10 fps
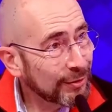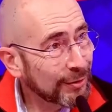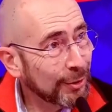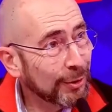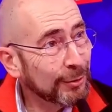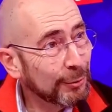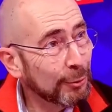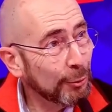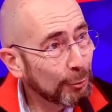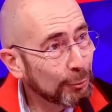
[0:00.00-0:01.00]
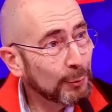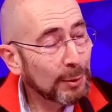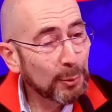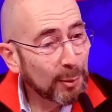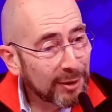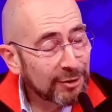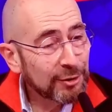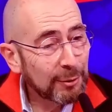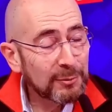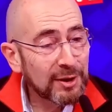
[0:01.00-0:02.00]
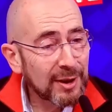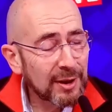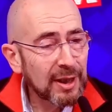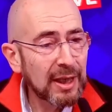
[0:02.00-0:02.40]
The cohort will publish something,